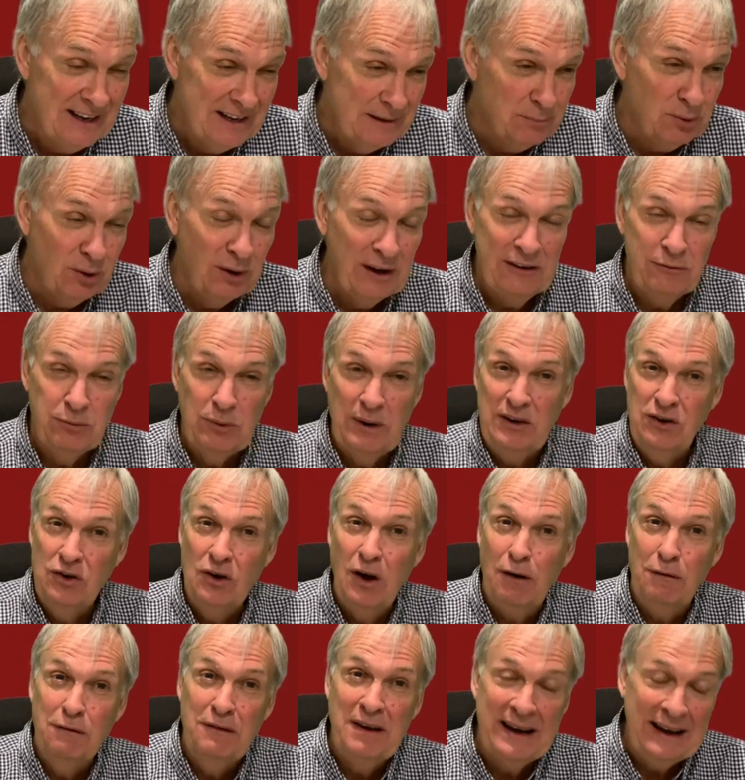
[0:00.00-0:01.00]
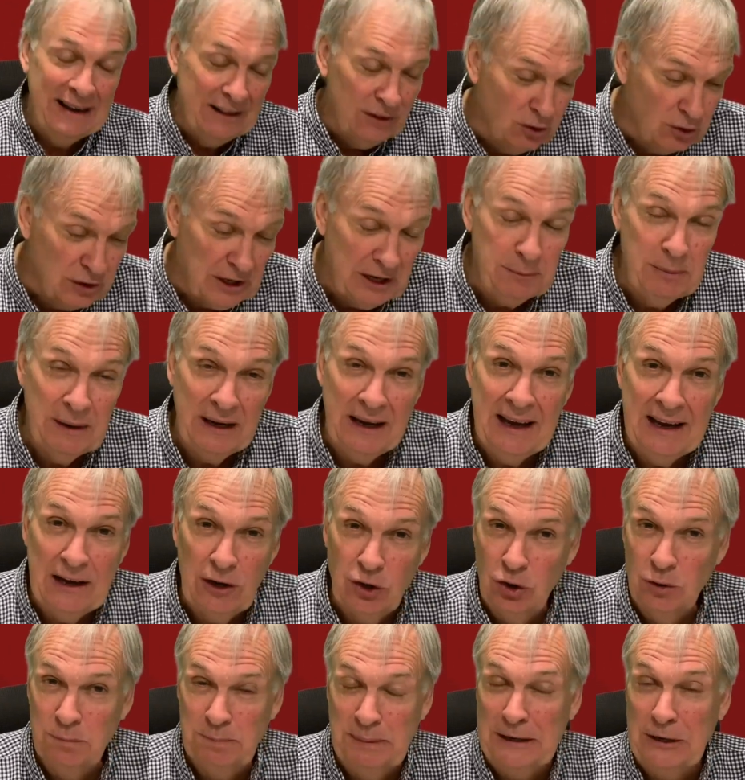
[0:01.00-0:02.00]
But if we're not very lucky, it
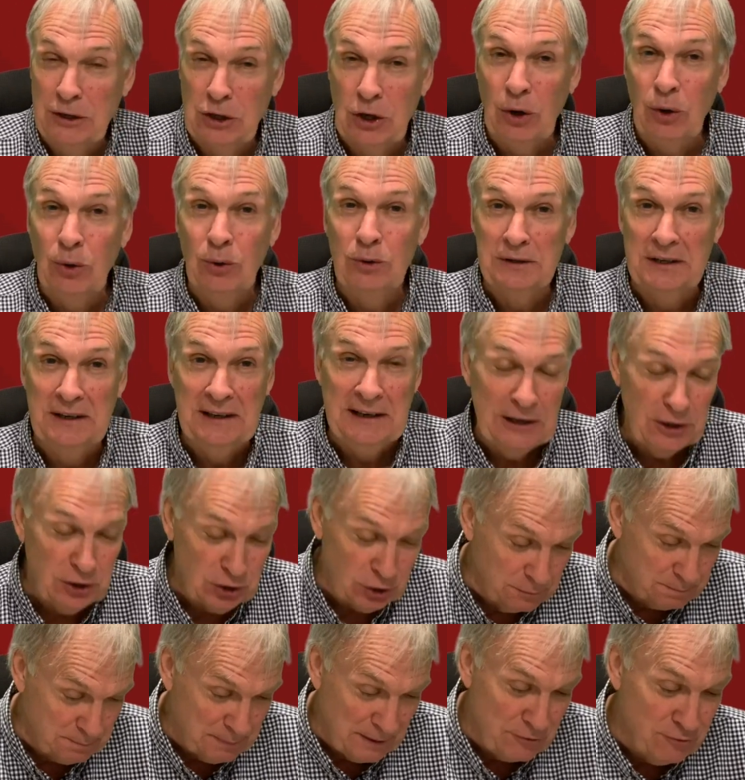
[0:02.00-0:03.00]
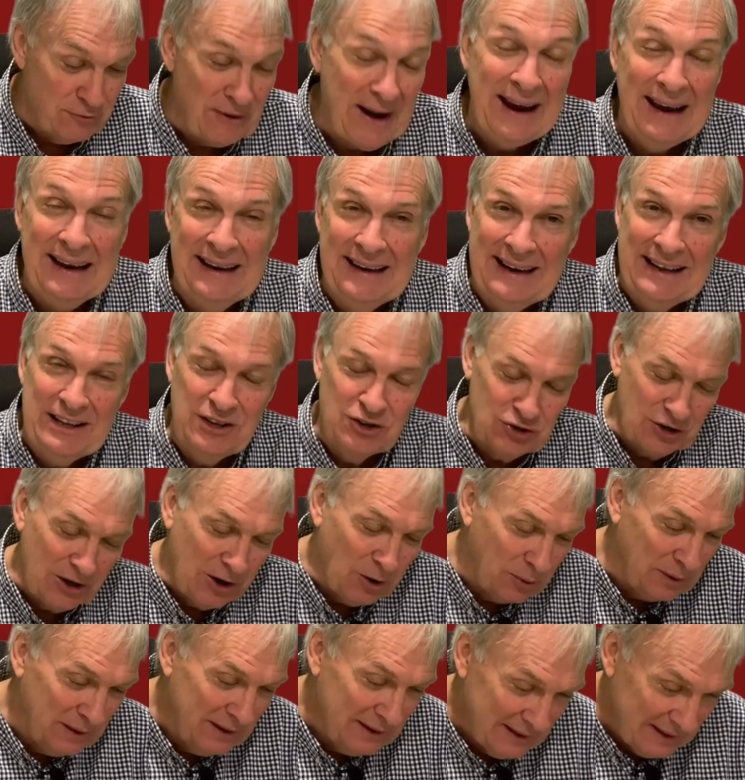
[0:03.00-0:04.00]
could be cold and it could be raining. So